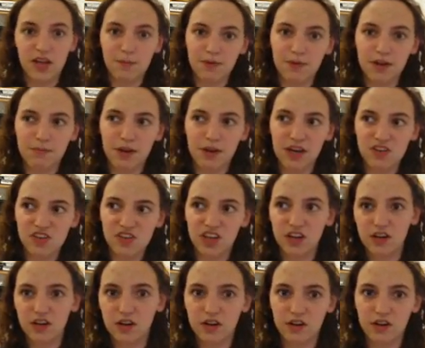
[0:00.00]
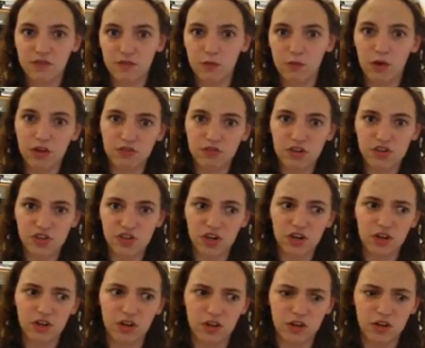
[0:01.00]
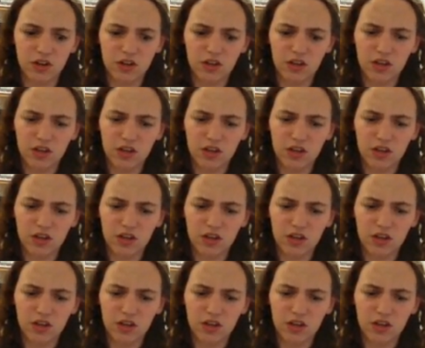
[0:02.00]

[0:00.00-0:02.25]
deputy managing editor of the Wall Street Journal